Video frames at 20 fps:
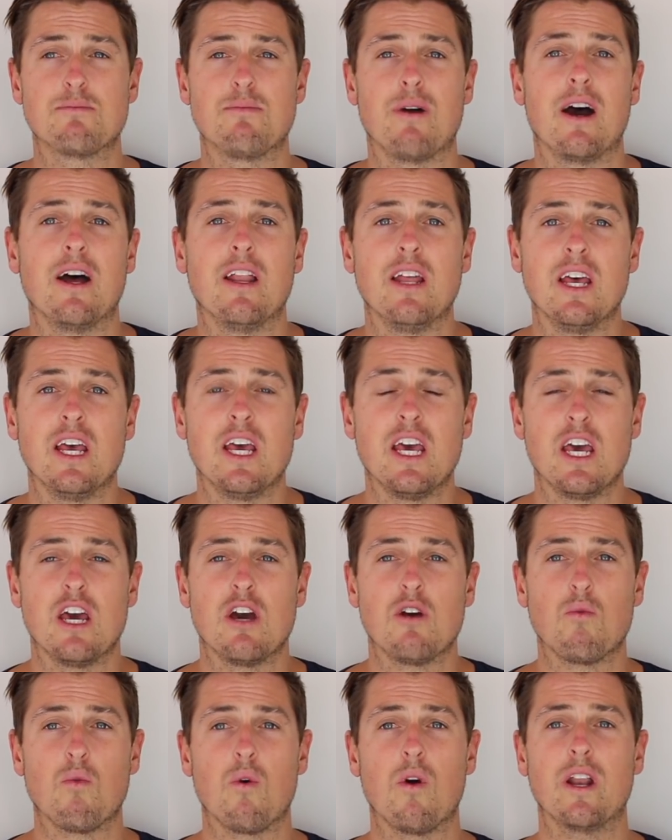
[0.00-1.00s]
But
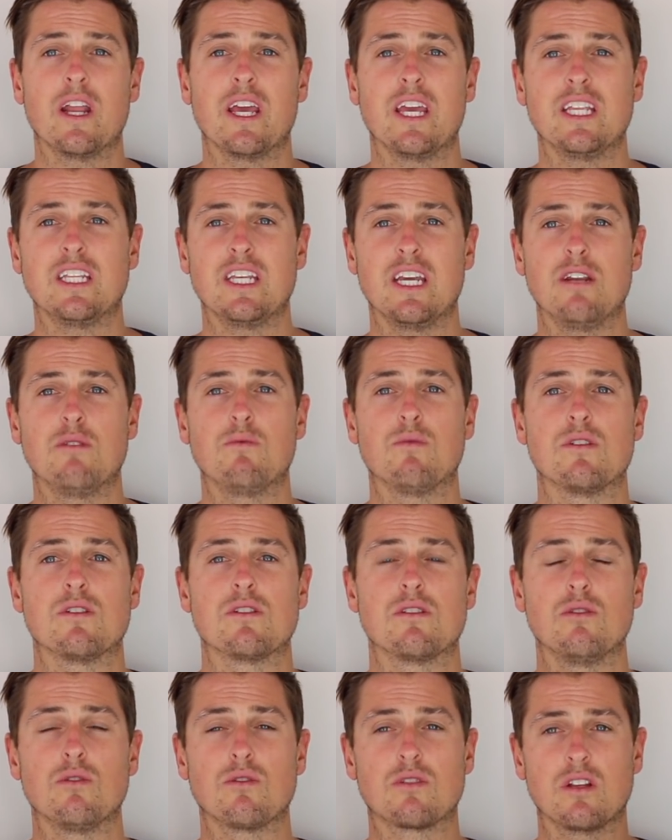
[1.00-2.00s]
what he did
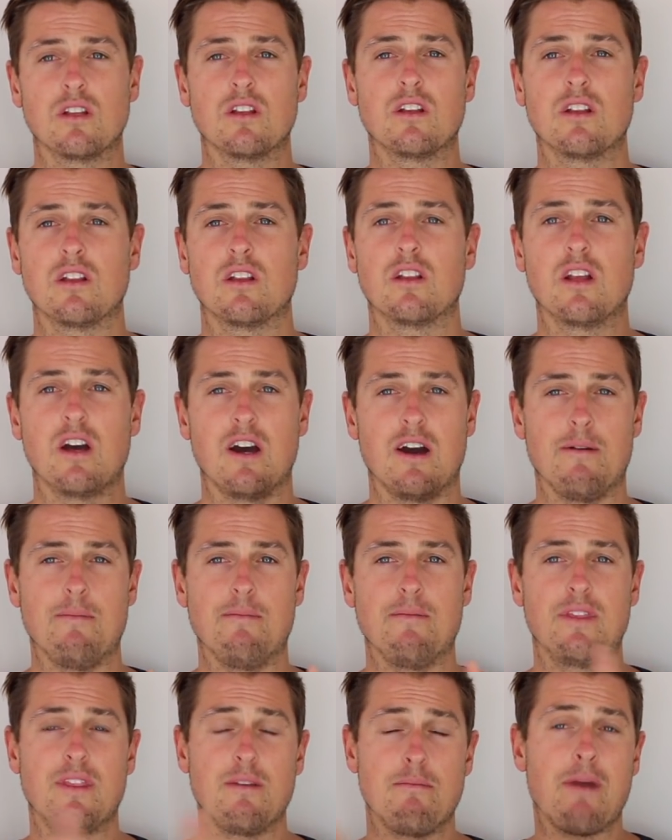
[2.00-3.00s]
was looked at
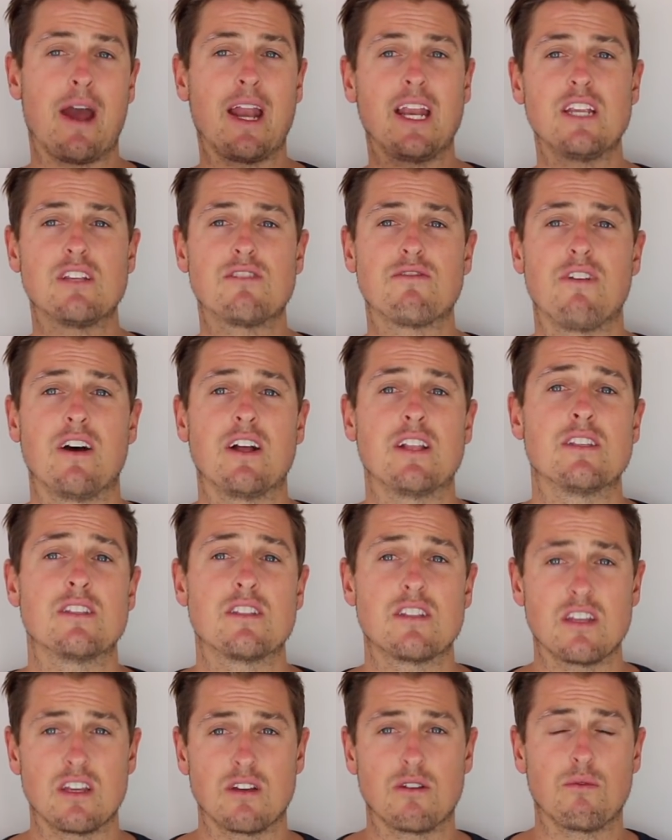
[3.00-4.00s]
the managed
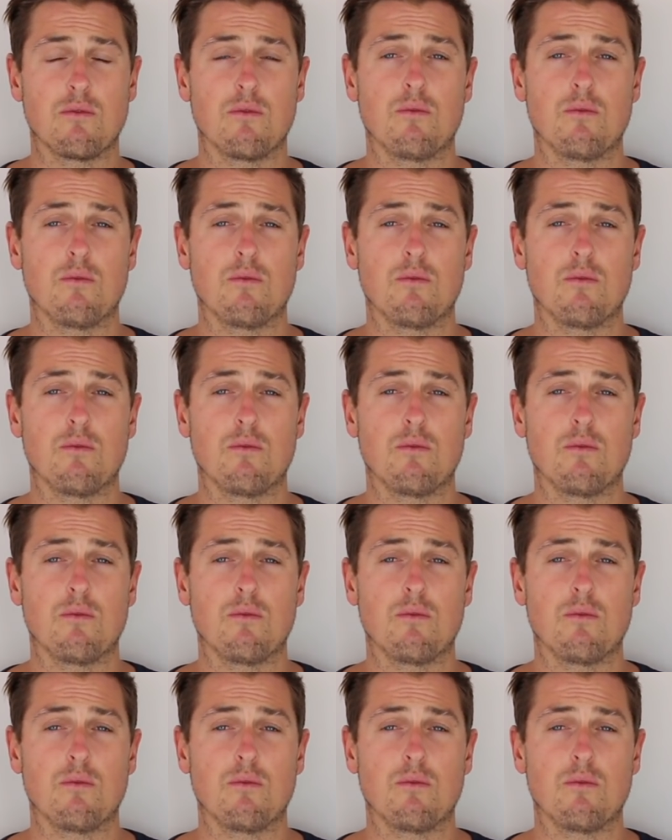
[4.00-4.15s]
funds,